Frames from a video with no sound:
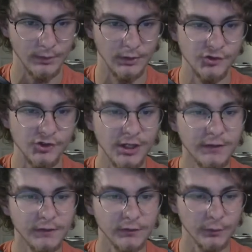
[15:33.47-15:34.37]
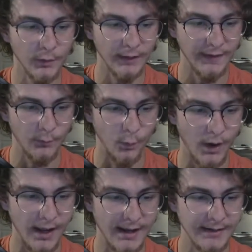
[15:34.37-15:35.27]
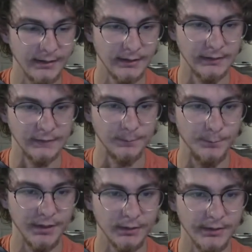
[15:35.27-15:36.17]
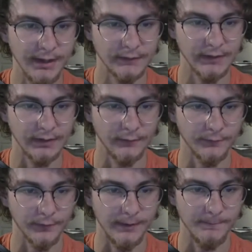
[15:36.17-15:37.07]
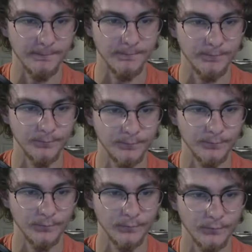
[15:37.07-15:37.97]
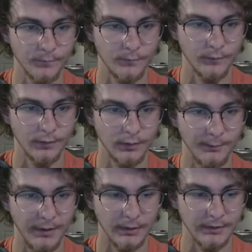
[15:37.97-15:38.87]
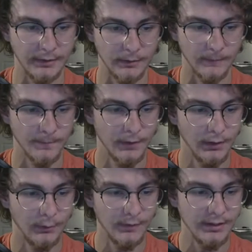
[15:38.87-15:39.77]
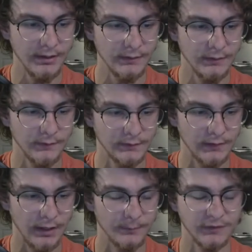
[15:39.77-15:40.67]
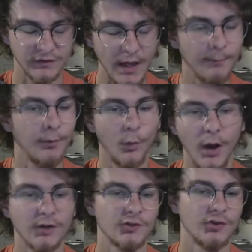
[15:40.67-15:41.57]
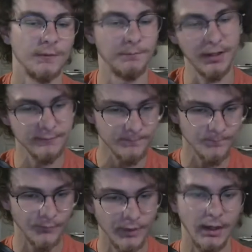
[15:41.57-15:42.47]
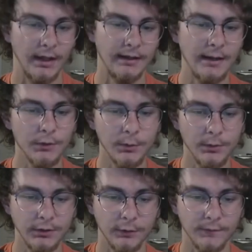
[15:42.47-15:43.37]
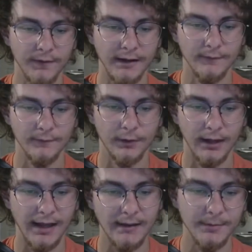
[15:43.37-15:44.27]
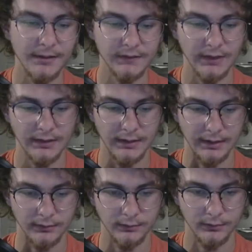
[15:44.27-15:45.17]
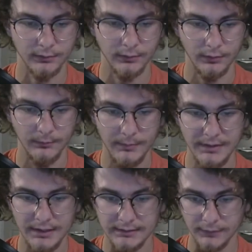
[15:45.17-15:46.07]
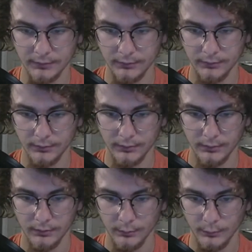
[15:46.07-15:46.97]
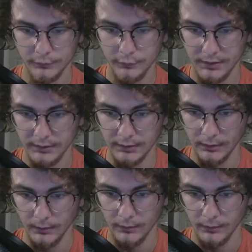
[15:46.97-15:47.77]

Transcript: just to where that Y is barely outside of the frame. About here. And we hit the top stopwatch button. And now we're going to go about a second ahead. Maybe not even. We'll zoom in here.